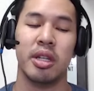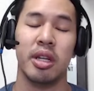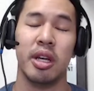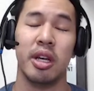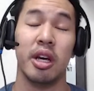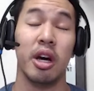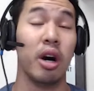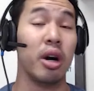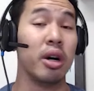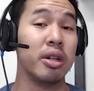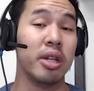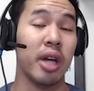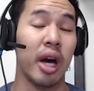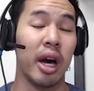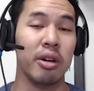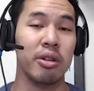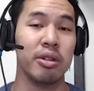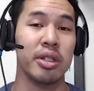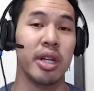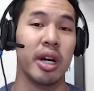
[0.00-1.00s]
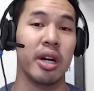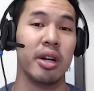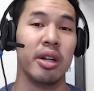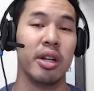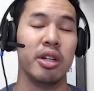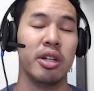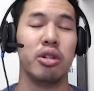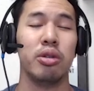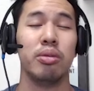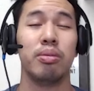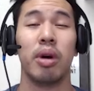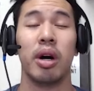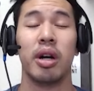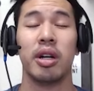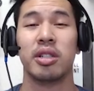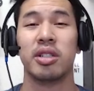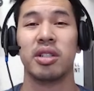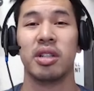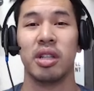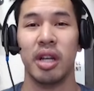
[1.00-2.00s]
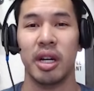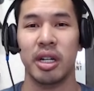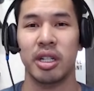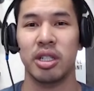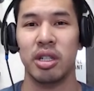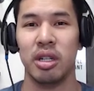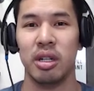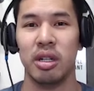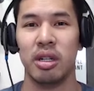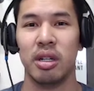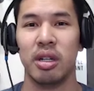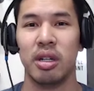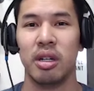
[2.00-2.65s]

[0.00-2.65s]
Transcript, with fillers: it all dials down into product selection.